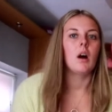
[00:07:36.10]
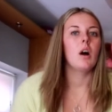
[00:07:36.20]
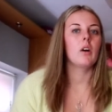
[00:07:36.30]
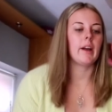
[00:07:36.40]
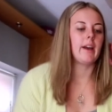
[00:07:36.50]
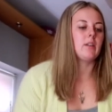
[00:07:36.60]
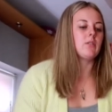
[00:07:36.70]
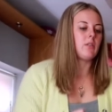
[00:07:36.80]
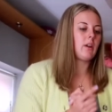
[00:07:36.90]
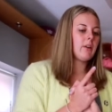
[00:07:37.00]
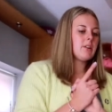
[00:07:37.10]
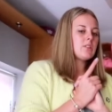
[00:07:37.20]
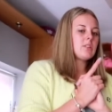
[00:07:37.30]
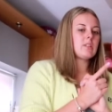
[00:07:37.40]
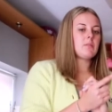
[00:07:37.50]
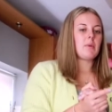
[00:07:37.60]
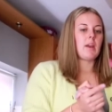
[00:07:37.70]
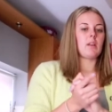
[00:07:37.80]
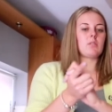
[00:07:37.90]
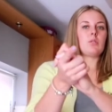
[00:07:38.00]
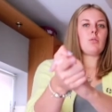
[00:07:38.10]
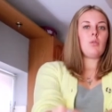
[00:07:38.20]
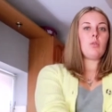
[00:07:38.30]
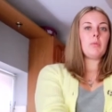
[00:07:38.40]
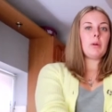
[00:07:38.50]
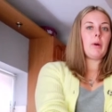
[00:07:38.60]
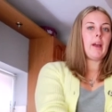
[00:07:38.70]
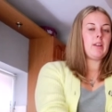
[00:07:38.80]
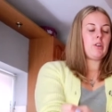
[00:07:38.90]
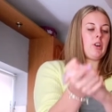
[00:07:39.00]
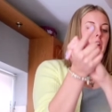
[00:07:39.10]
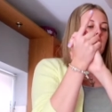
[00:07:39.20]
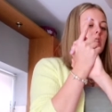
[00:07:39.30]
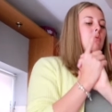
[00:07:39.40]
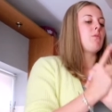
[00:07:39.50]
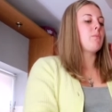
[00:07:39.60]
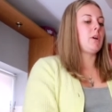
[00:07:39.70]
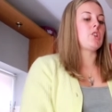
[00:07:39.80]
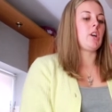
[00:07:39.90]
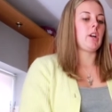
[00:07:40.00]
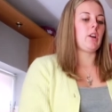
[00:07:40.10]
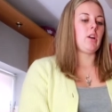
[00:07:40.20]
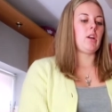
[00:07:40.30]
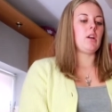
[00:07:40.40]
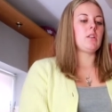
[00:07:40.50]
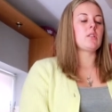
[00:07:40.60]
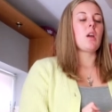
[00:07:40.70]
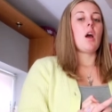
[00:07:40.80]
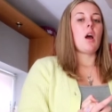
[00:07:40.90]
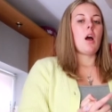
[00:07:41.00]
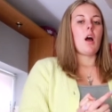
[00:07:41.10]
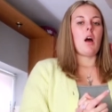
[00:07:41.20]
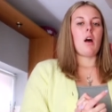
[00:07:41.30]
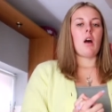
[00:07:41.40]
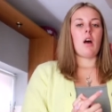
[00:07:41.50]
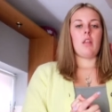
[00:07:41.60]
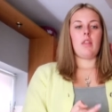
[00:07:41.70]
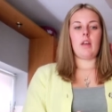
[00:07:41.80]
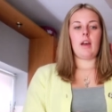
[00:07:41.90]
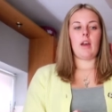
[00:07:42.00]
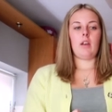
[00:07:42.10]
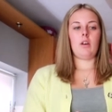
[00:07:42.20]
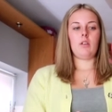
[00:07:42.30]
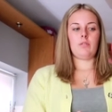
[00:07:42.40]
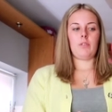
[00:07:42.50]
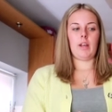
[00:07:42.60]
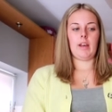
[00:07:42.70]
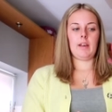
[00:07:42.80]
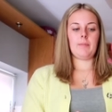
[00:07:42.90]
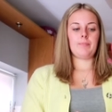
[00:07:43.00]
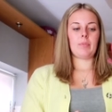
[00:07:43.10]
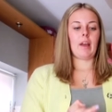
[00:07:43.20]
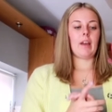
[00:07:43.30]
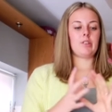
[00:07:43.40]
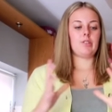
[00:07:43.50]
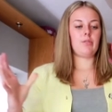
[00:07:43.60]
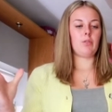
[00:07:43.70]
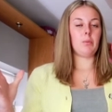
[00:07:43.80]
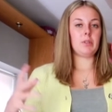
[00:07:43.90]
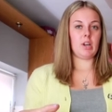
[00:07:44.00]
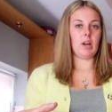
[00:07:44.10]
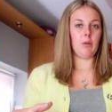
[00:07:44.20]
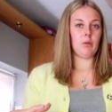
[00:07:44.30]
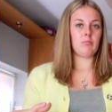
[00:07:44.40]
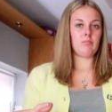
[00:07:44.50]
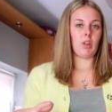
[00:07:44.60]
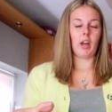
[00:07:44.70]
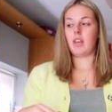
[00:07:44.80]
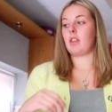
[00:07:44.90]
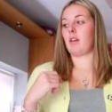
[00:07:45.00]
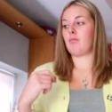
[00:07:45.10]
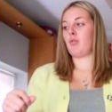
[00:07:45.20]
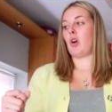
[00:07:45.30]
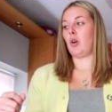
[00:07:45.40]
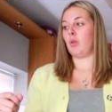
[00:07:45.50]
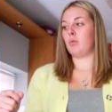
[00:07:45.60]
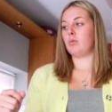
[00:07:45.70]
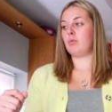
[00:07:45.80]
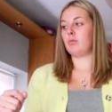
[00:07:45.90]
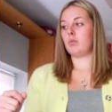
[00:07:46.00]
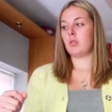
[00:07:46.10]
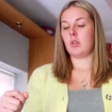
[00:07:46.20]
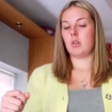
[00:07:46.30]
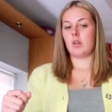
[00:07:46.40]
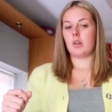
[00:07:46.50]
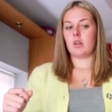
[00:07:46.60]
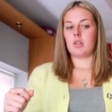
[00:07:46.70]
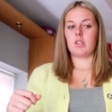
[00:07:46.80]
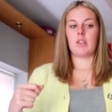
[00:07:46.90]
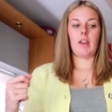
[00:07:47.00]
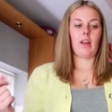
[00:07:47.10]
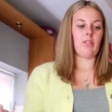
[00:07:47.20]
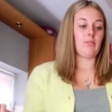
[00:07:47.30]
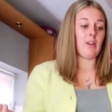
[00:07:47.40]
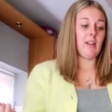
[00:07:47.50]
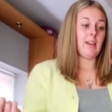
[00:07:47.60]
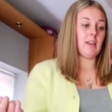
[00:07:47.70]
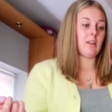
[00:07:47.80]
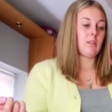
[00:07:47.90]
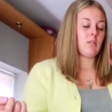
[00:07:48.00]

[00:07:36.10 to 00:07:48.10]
Okay, so now I just need to mix all my wet ingredients with my dry ingredients, and then hopefully it should form a dough that I can then roll to then add the filling.